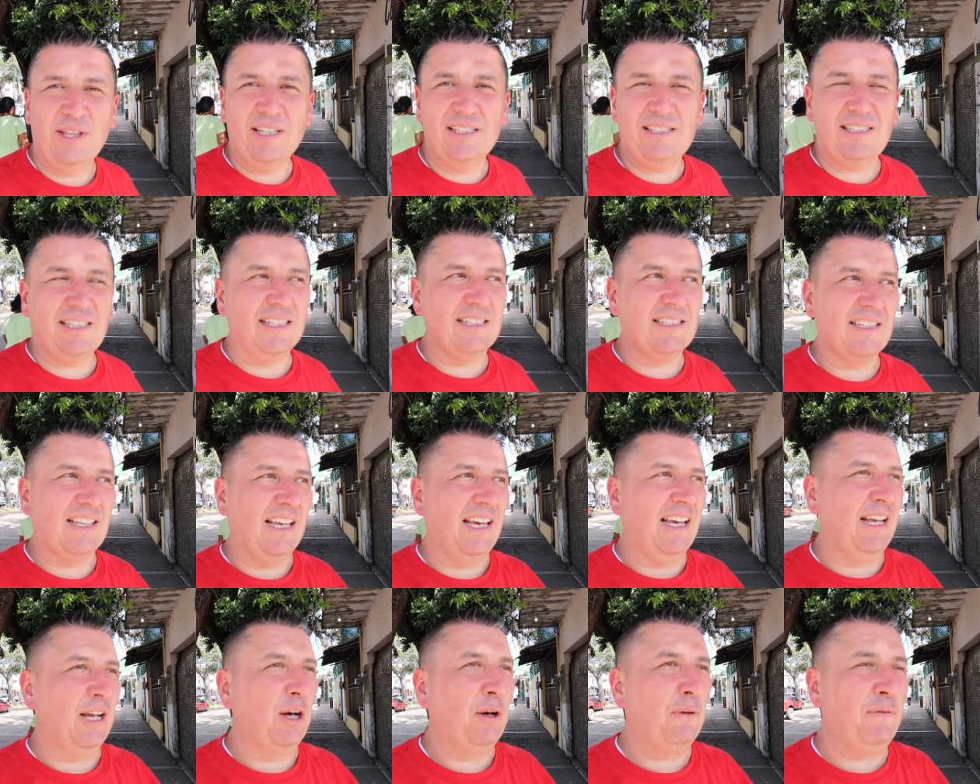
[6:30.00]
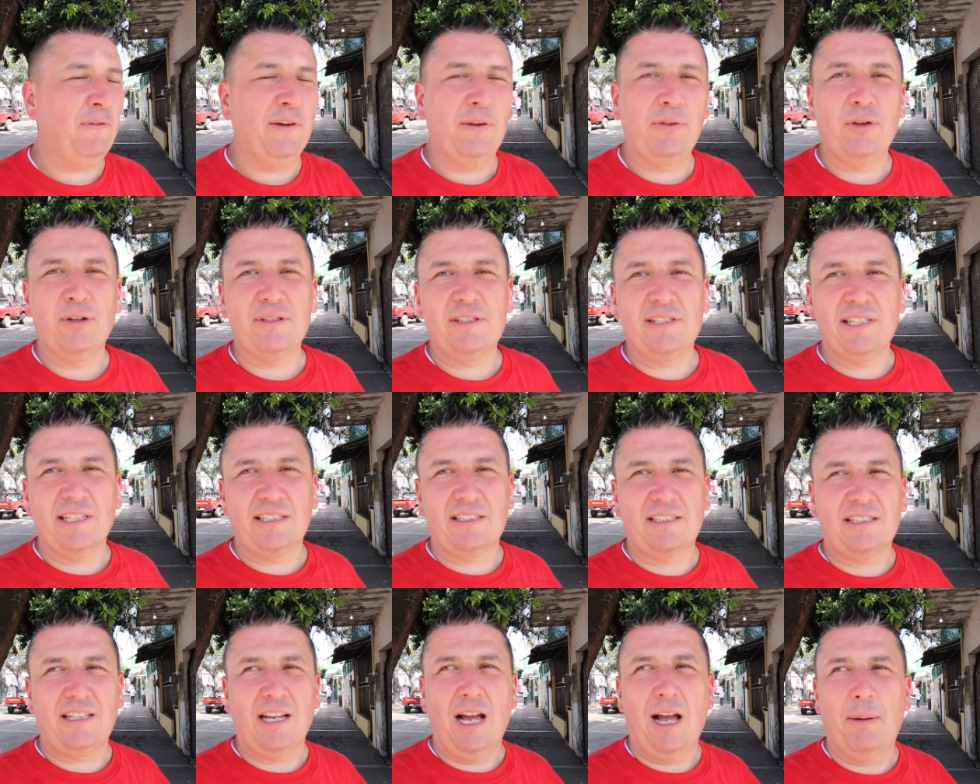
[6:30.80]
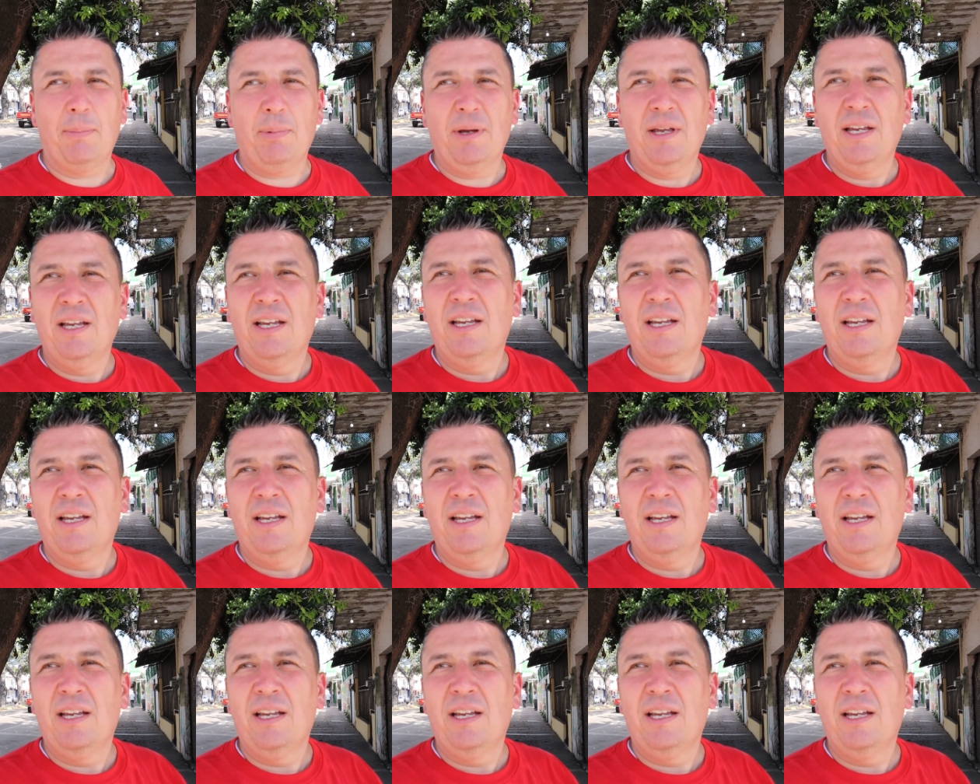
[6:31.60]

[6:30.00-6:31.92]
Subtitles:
this is like our 5th or 6th stop.